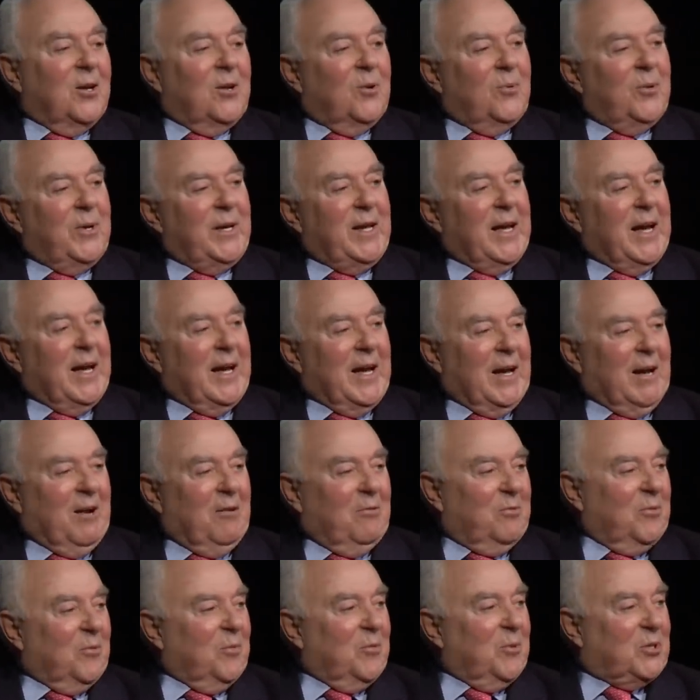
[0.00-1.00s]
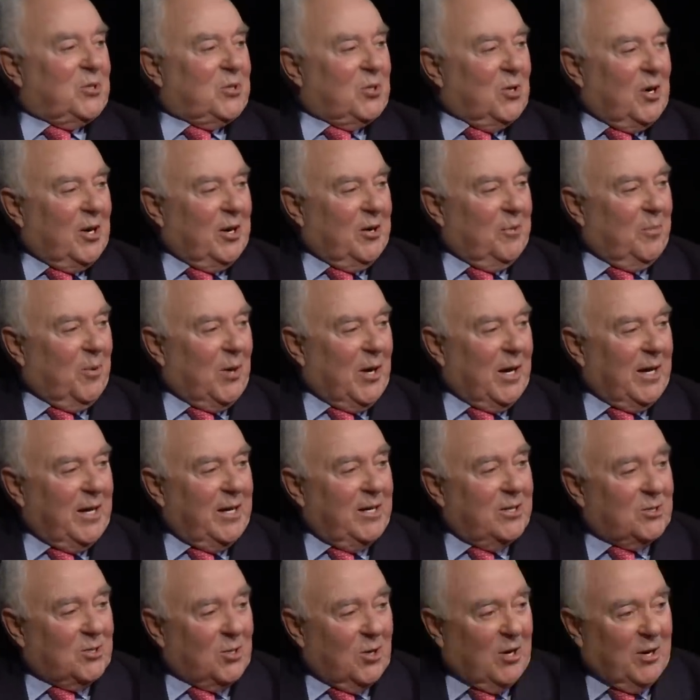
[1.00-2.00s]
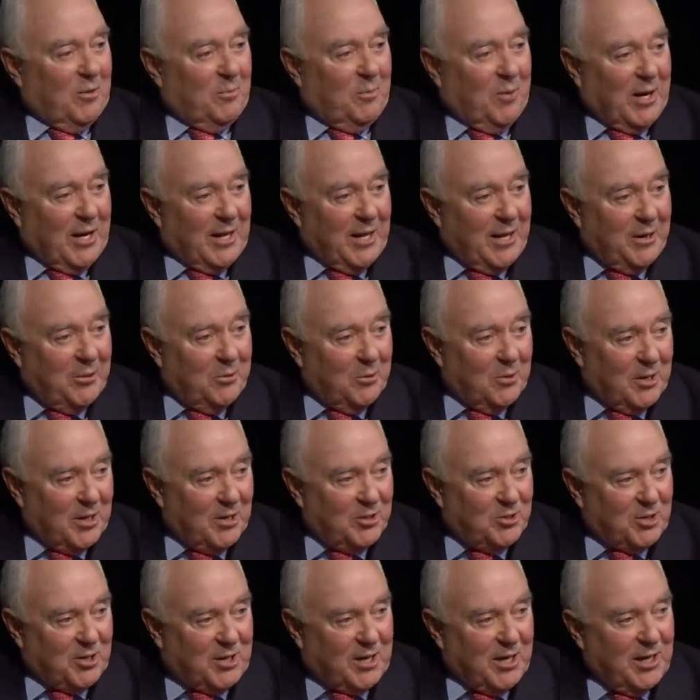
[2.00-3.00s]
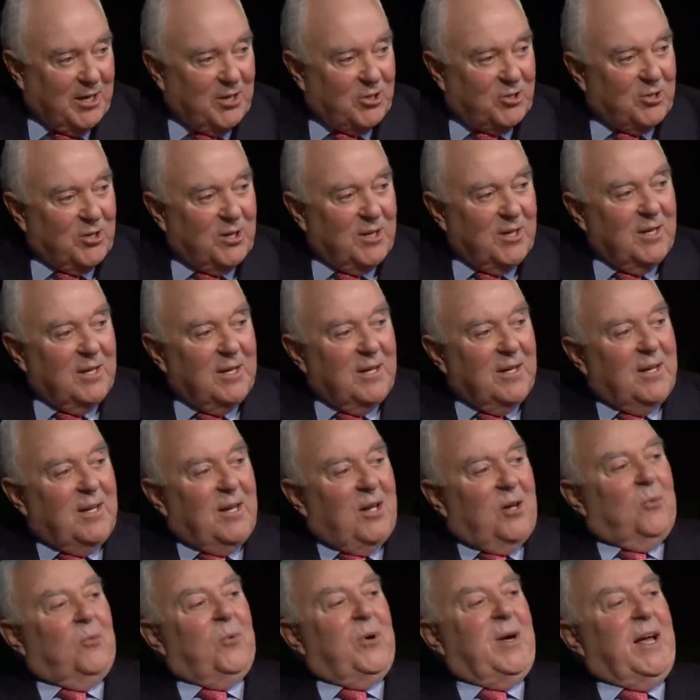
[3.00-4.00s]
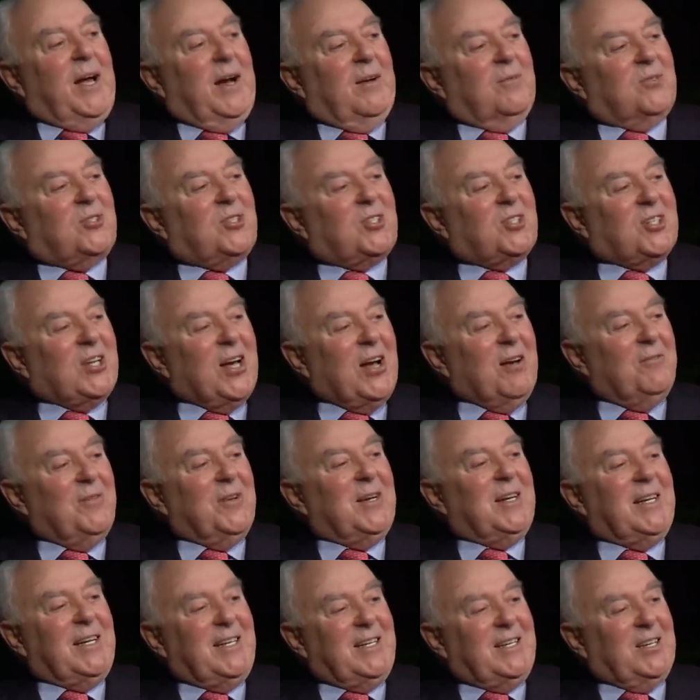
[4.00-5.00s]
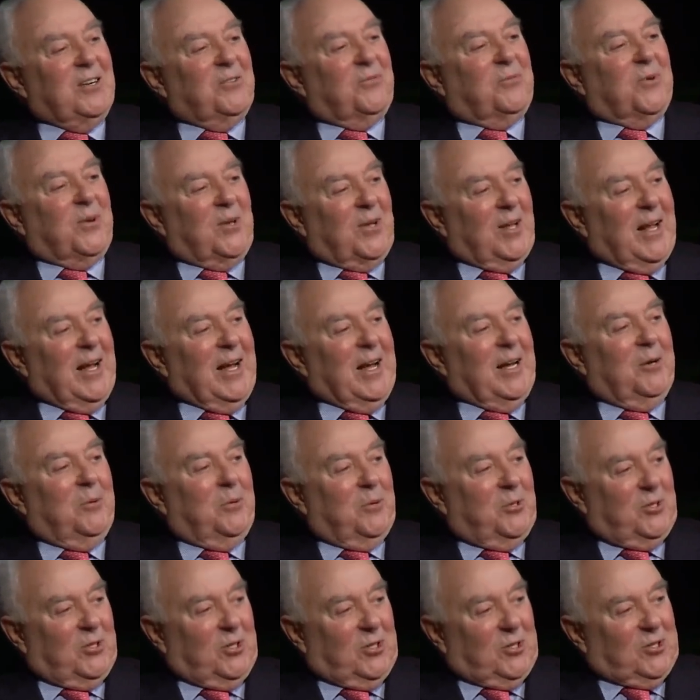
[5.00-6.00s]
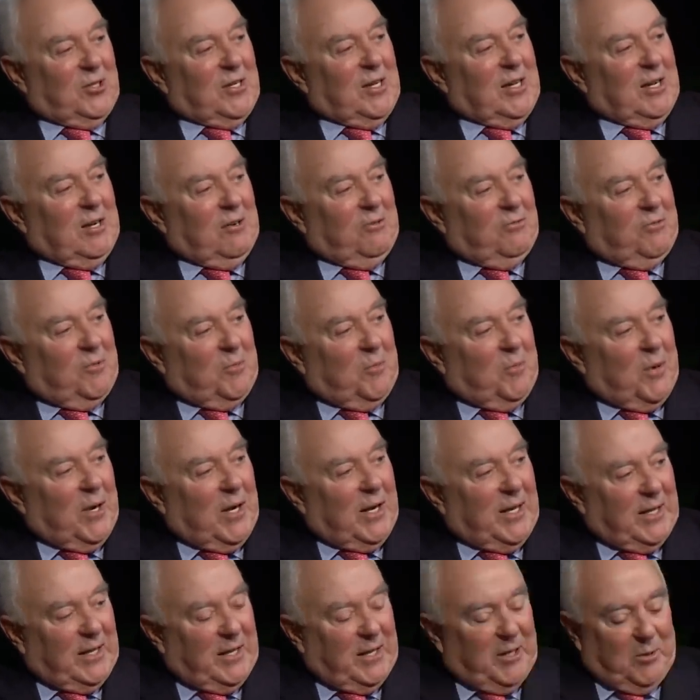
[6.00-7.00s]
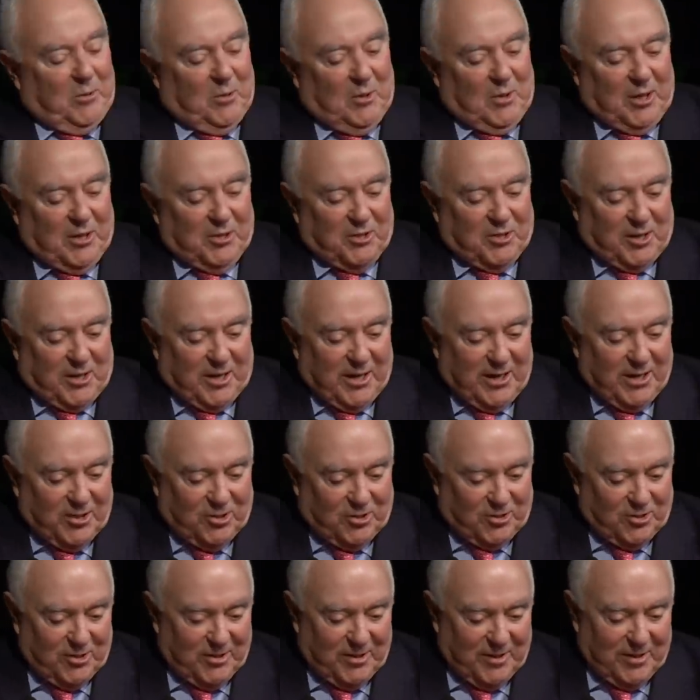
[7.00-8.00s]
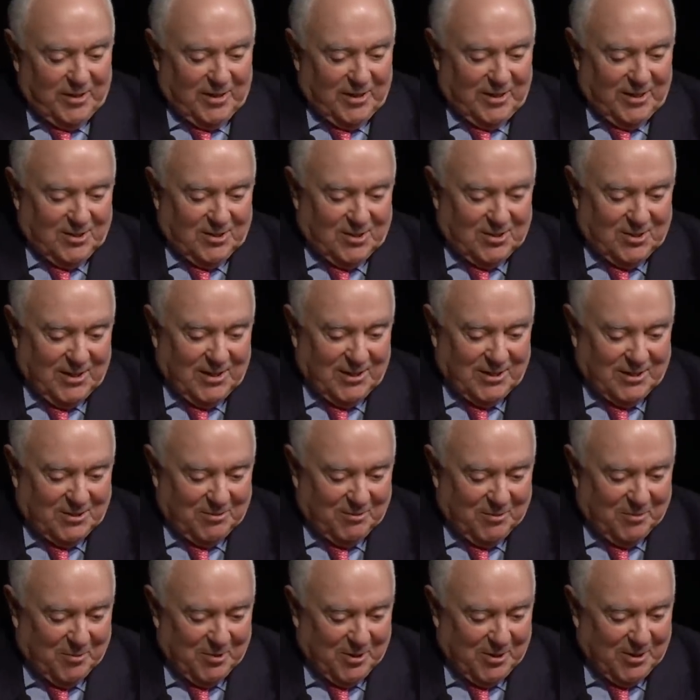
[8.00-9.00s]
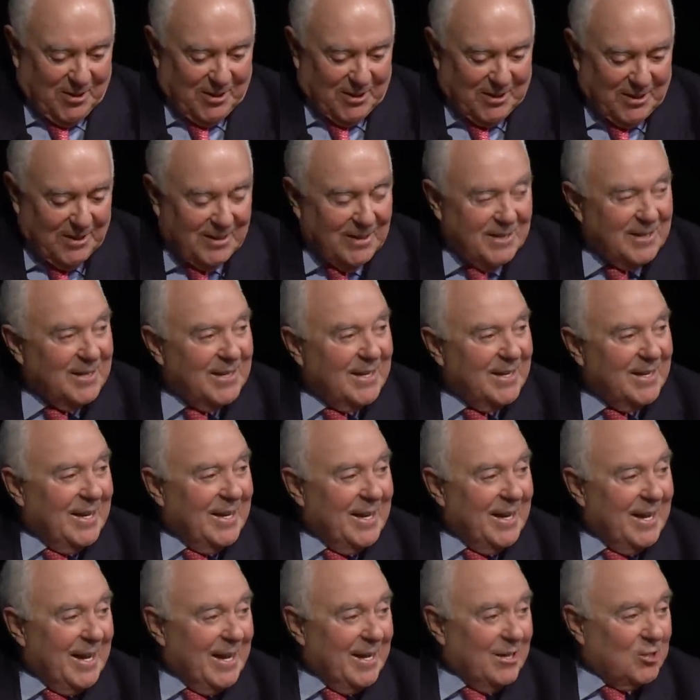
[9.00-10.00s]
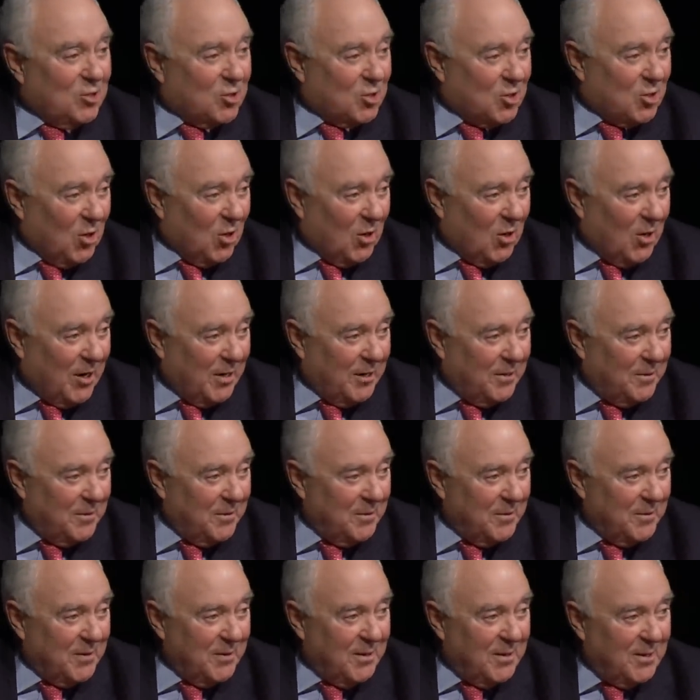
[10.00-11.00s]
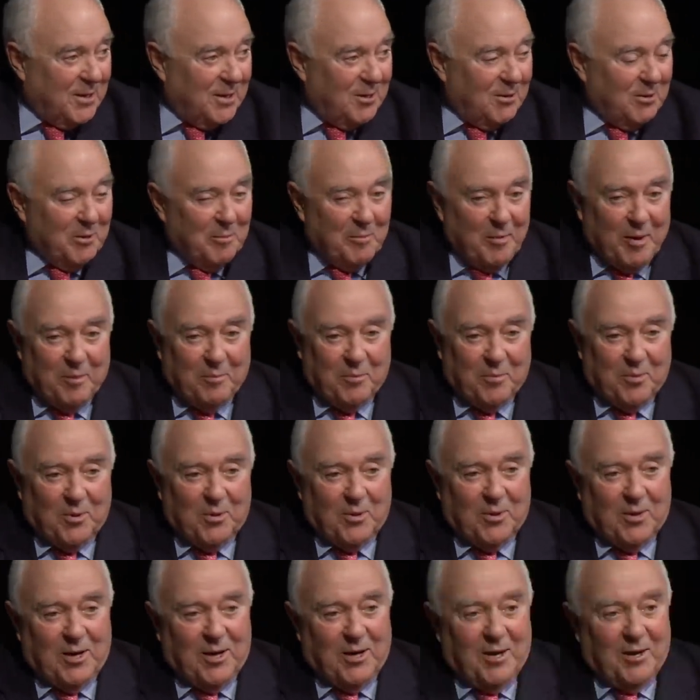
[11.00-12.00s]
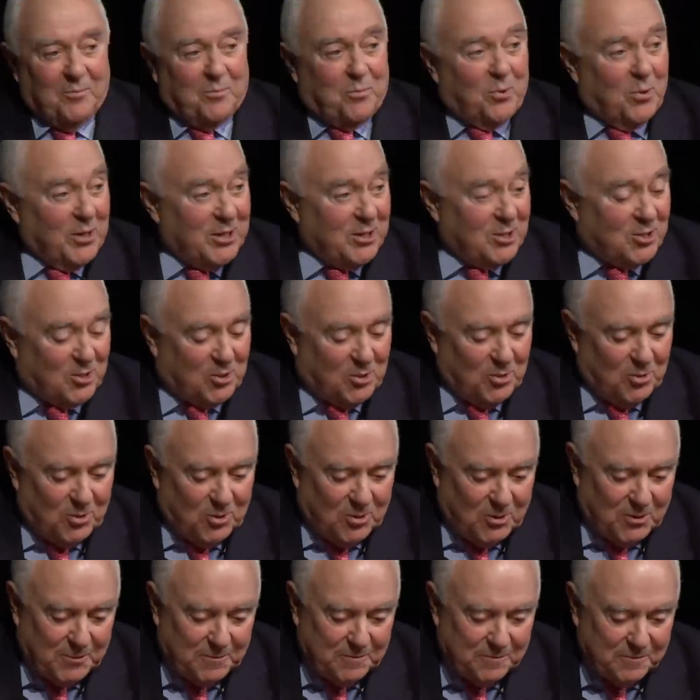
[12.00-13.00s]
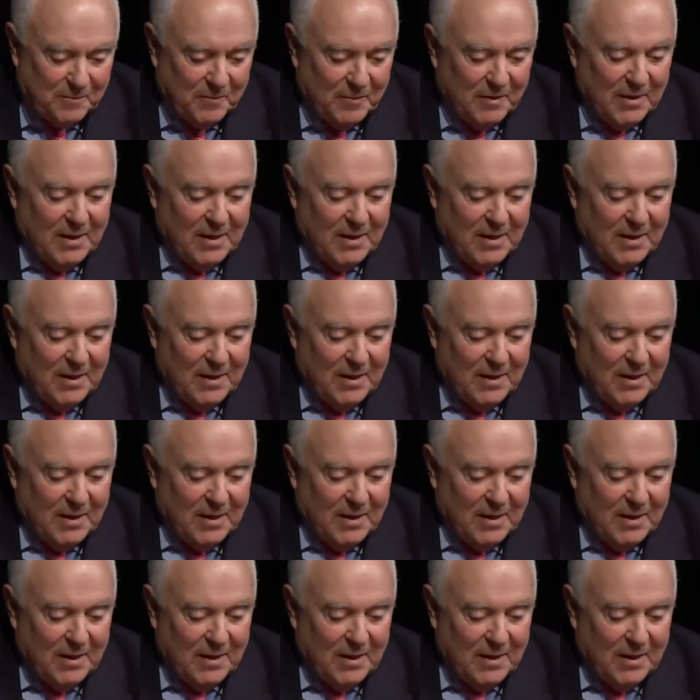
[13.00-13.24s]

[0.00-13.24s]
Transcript: we have, we started, by he started bilingual education we have 70 different languages now for bilingual education in the United States of America. Head Start, remember uh, preschool.